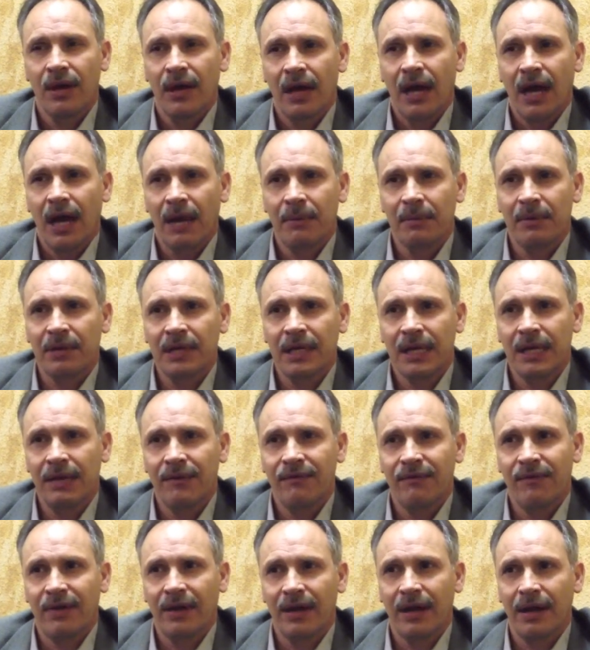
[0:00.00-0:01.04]
I
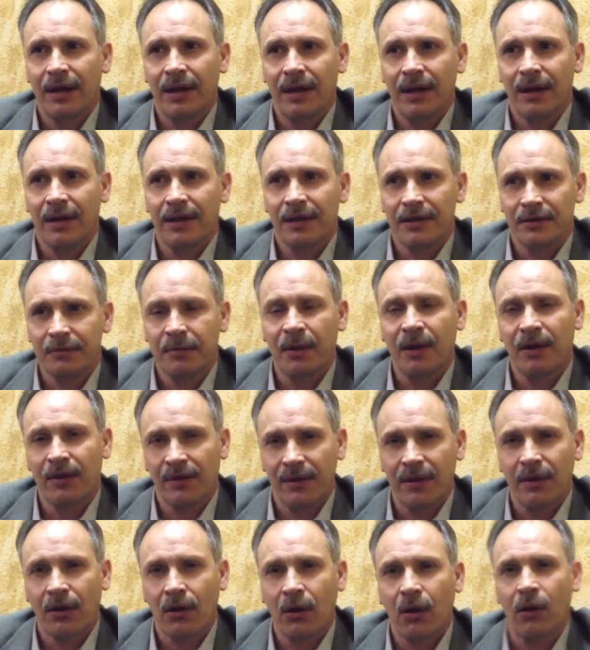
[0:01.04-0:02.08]
believe it's part of
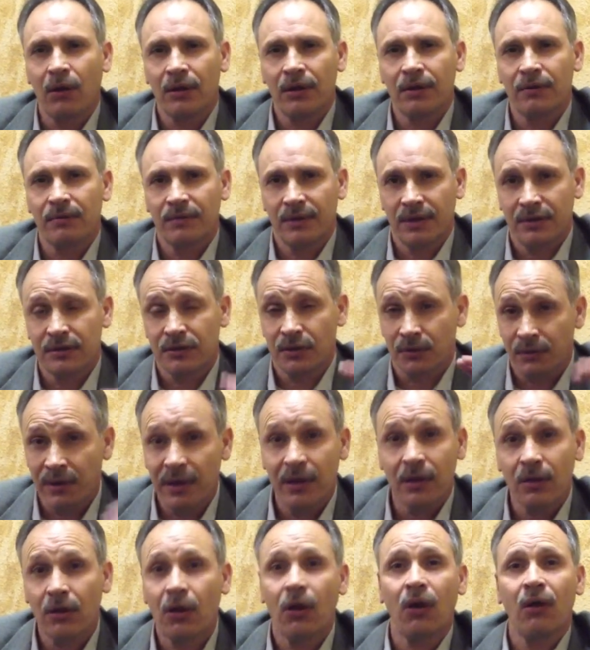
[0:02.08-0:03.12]
the calling. There's a
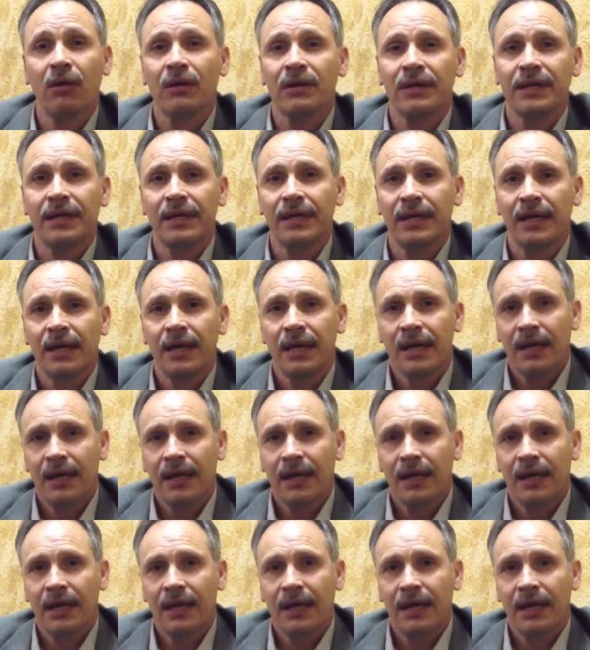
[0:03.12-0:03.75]
real calling.